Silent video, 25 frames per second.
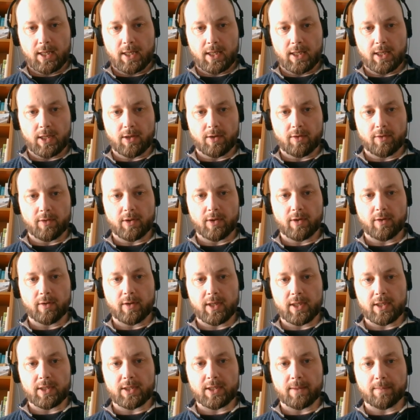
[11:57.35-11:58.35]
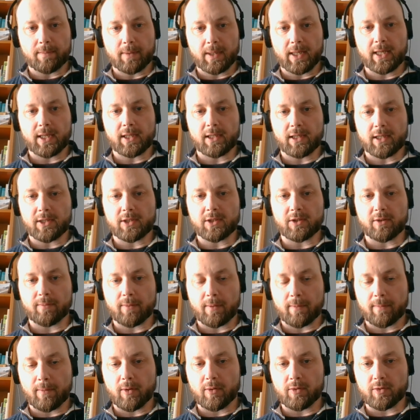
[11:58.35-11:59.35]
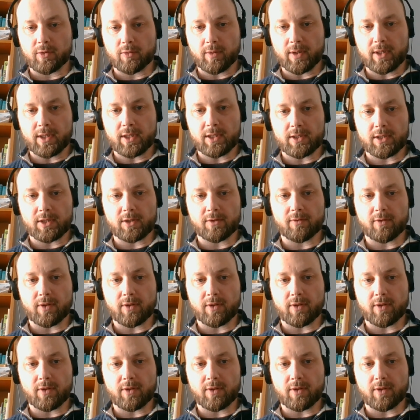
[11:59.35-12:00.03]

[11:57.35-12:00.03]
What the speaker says: There is a blank list of proposed witnesses for